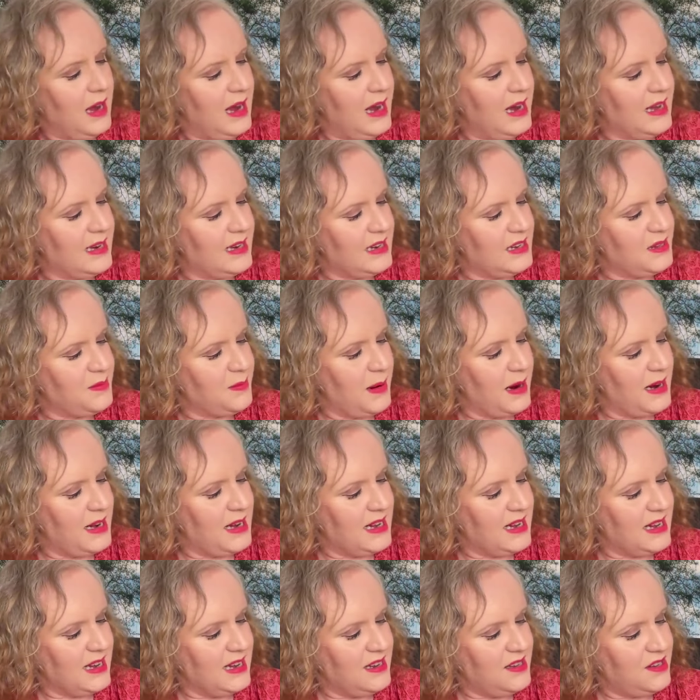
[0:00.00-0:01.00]
And it is by
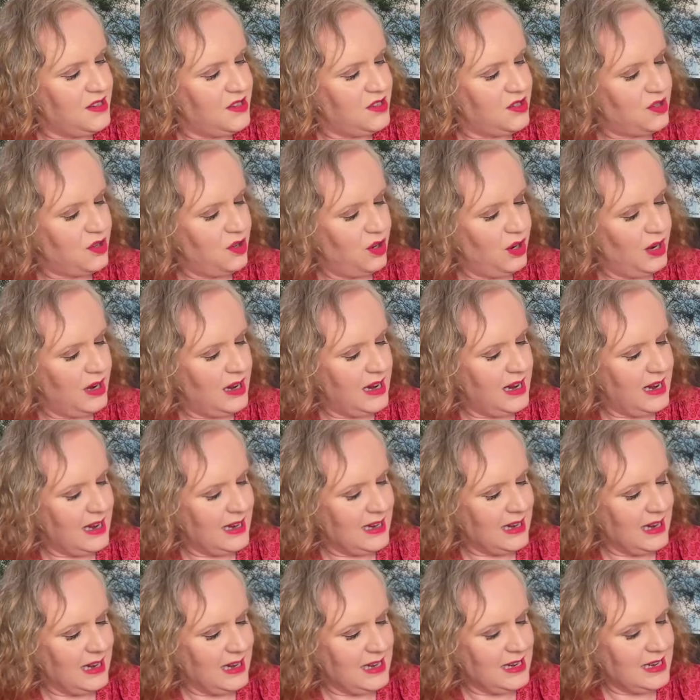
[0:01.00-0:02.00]
Nikki Scully
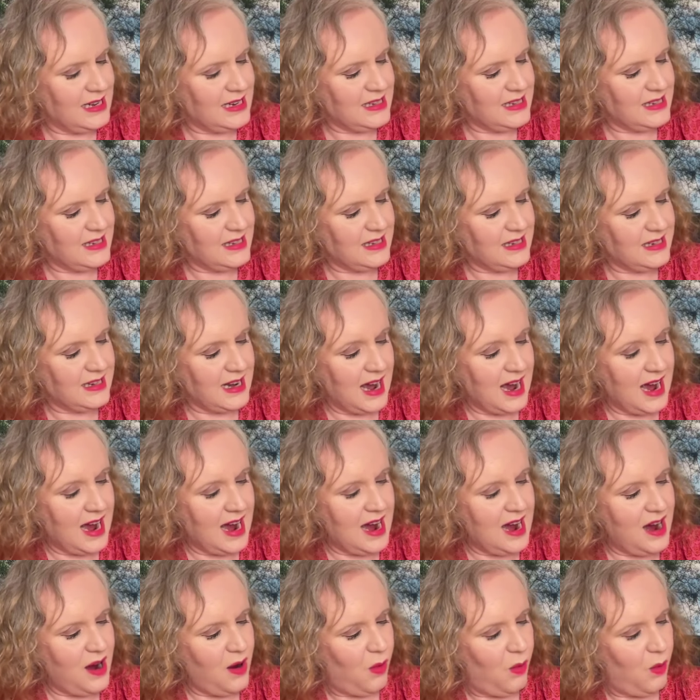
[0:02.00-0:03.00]
and Linda
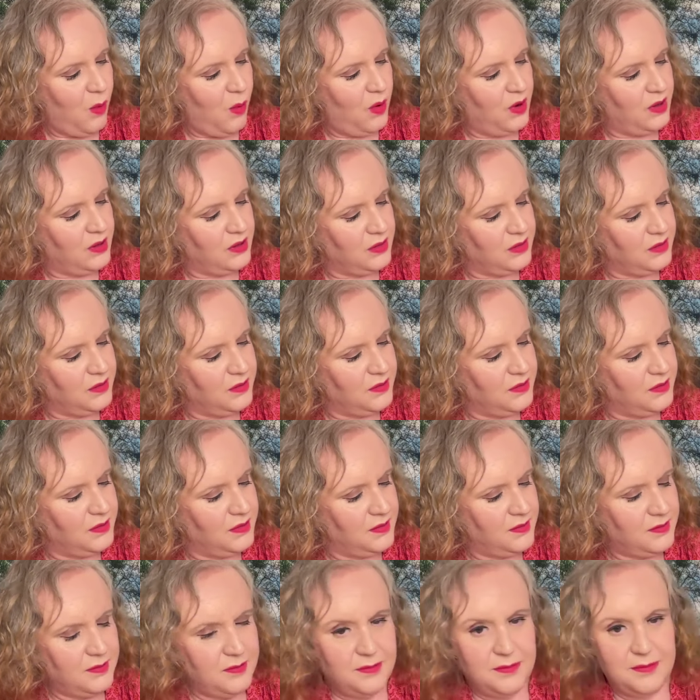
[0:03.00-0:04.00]
Starr Wolf.
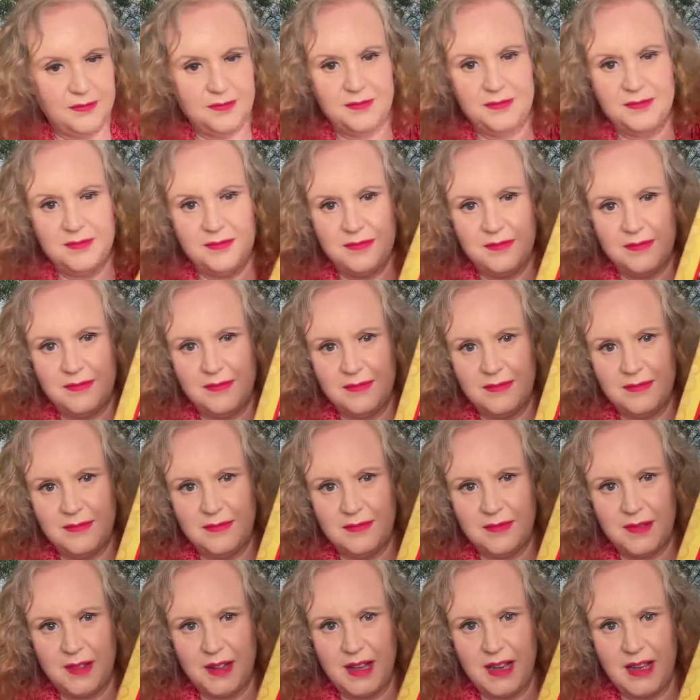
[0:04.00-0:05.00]

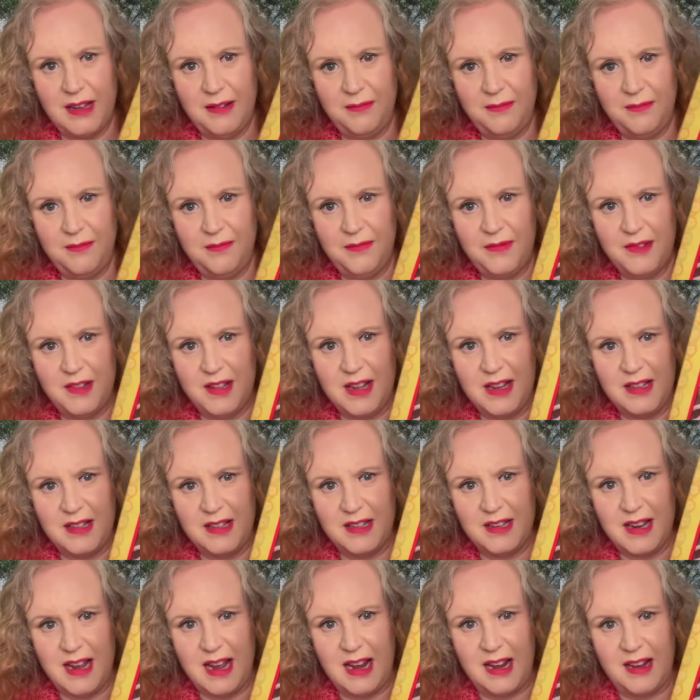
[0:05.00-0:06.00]
Okay, so that's
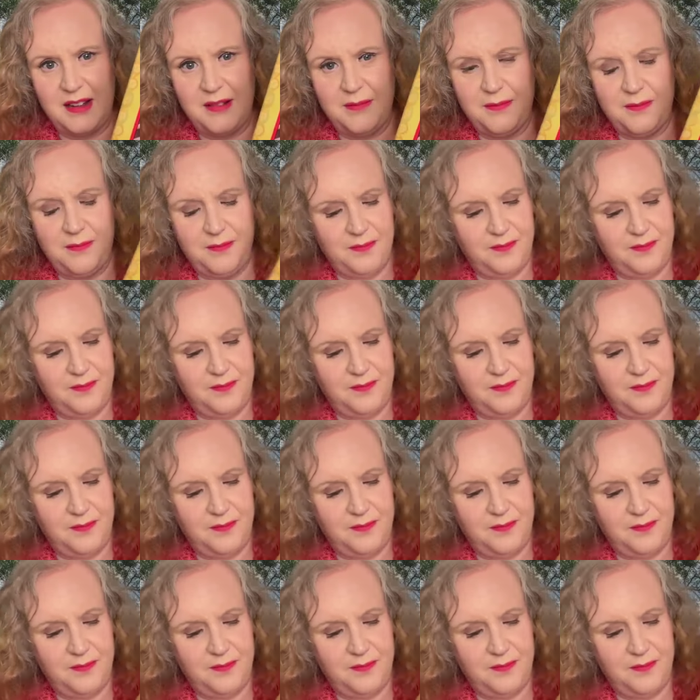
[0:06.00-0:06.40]
the deck.